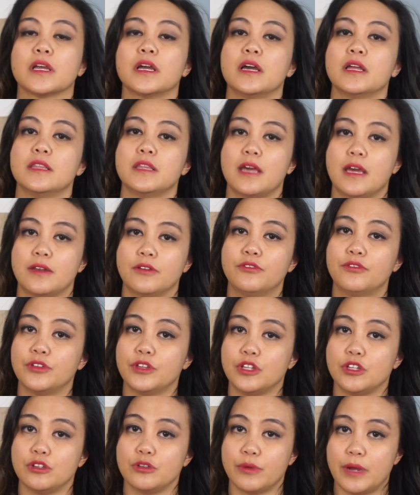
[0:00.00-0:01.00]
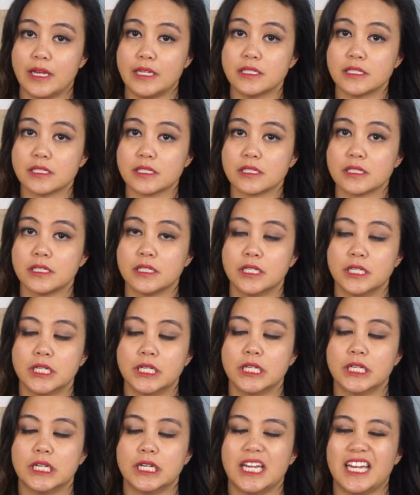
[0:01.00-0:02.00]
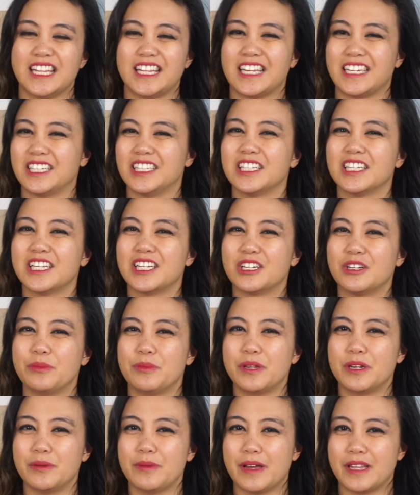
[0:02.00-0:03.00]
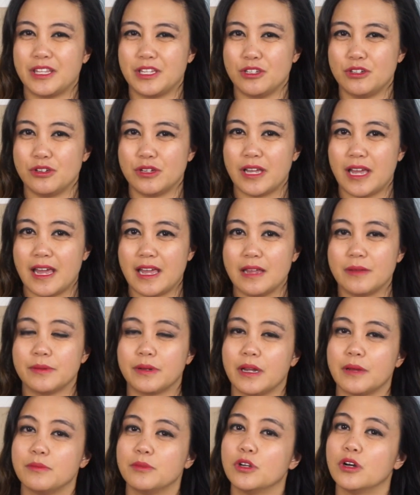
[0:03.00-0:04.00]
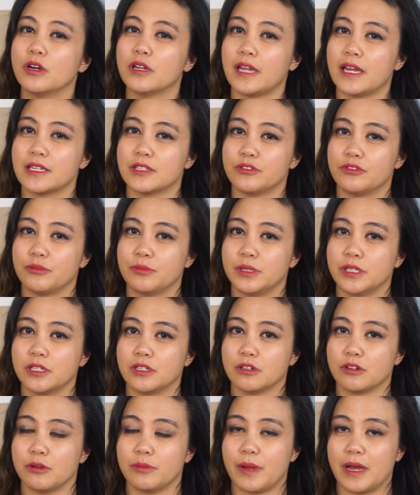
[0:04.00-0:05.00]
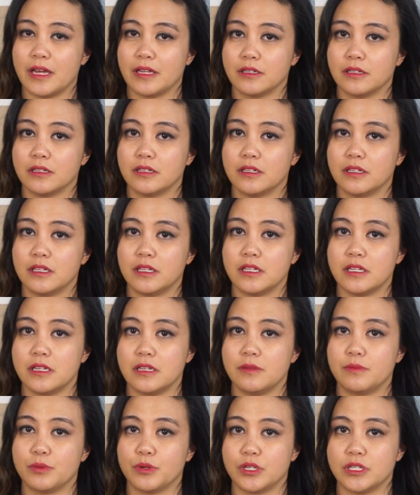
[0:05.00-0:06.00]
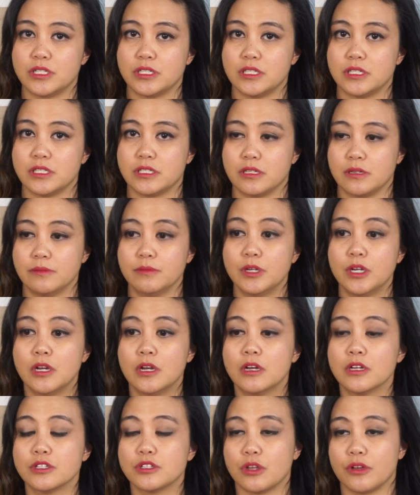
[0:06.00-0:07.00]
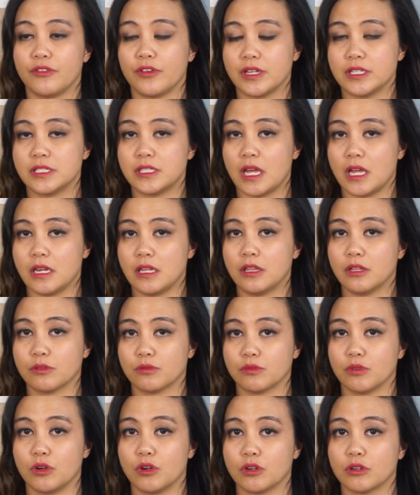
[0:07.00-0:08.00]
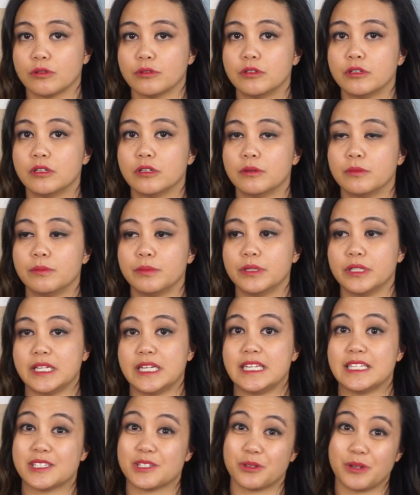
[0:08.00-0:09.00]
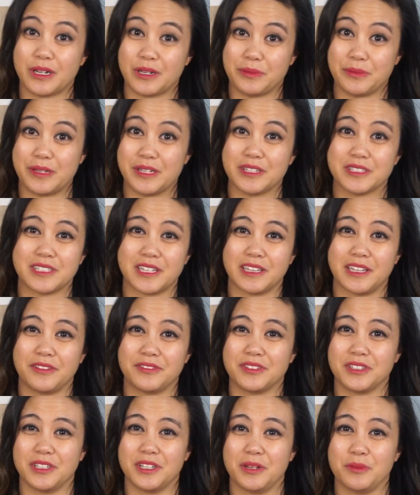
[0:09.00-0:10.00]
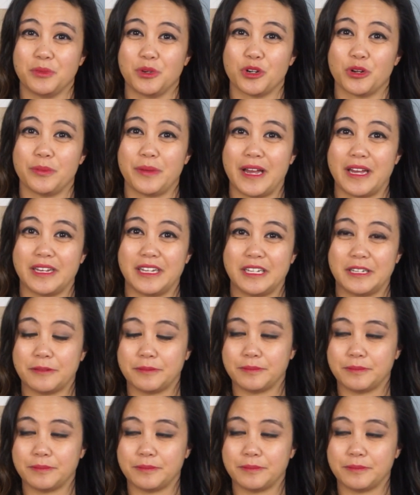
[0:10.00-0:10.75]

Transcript: and then for the US, and then a little bit about the UK, but I'm not as familiar about the British system. So if I say anything wrong, please correct me because I'd love to learn more about it.